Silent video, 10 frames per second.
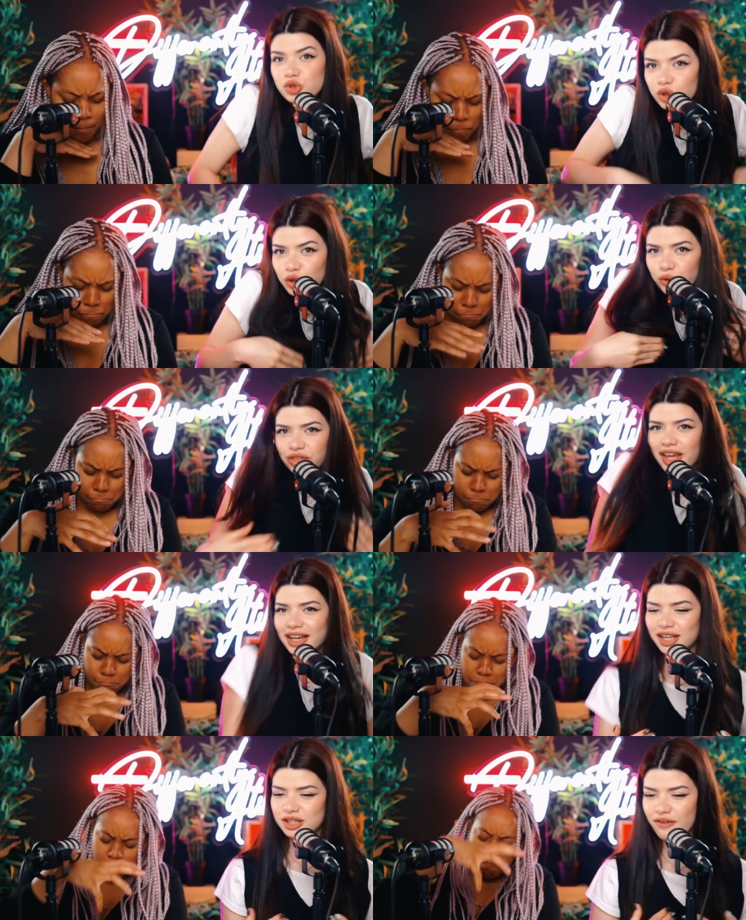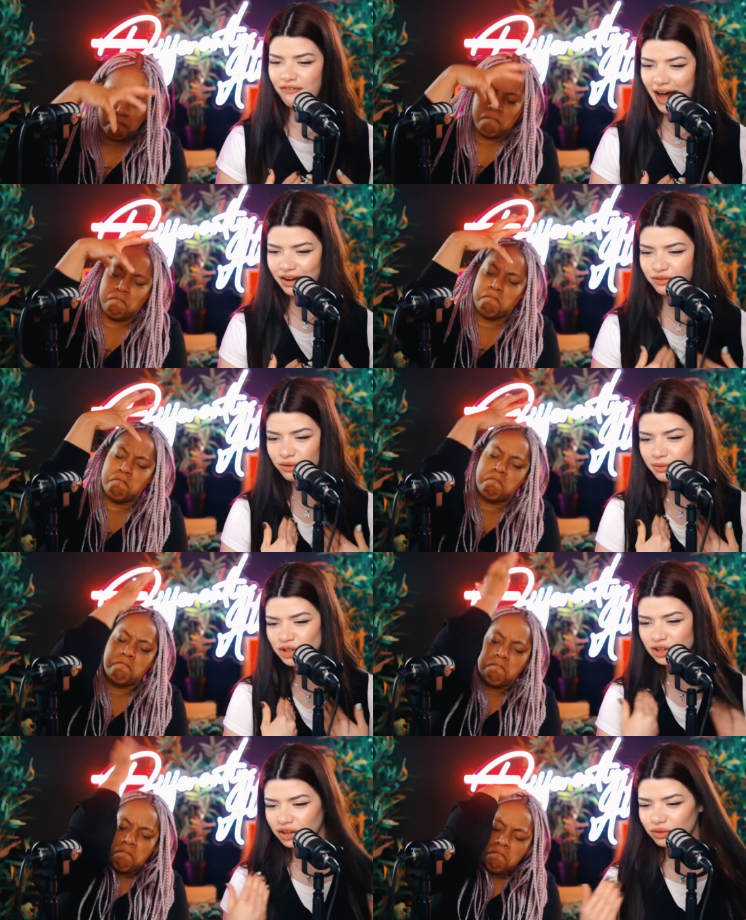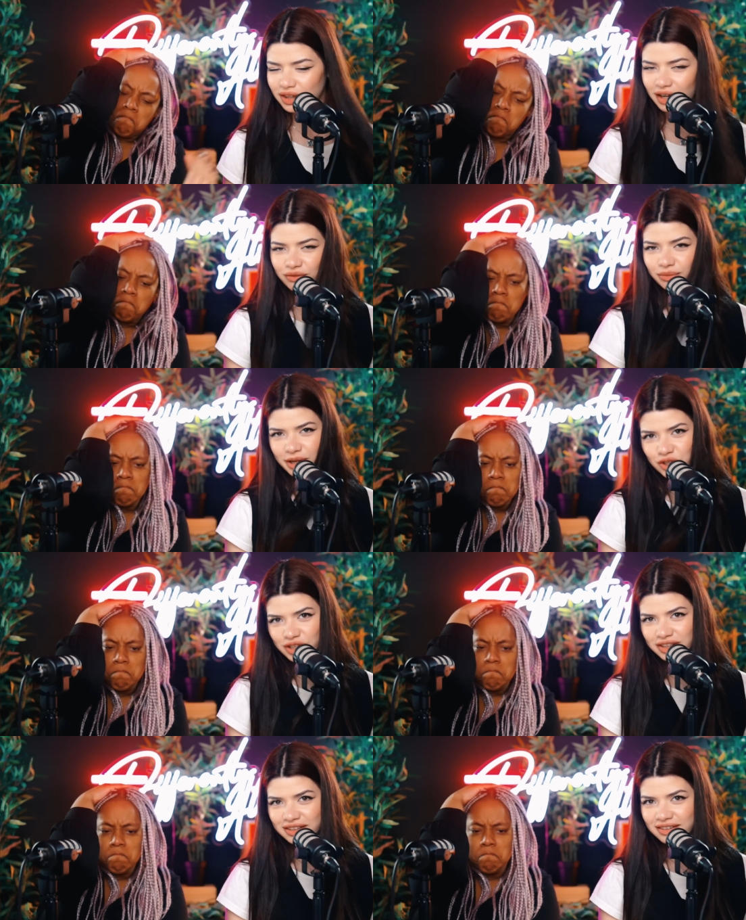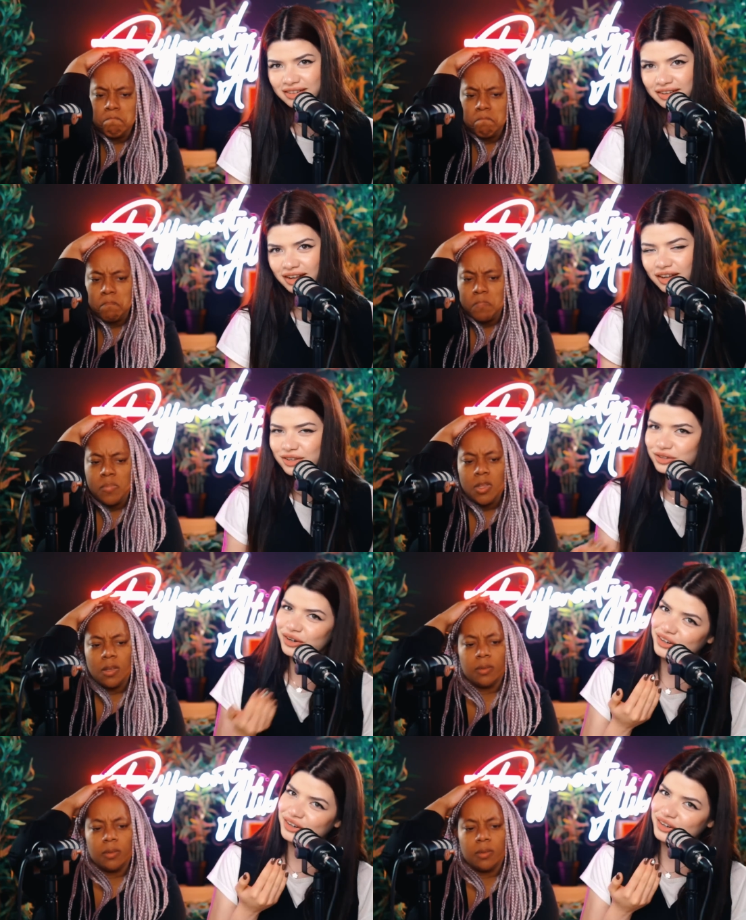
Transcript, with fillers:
Speaker 1: do you think it's fine for me to live with that information? So